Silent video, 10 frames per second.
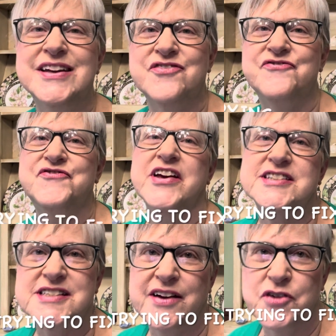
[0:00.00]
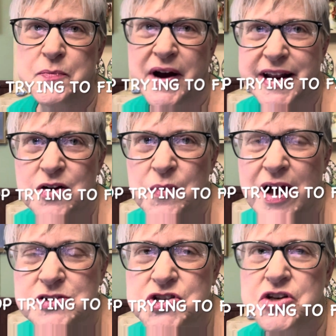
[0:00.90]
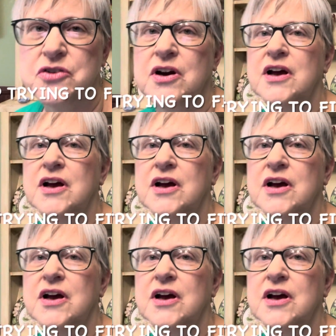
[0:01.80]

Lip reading: fix everybody around you.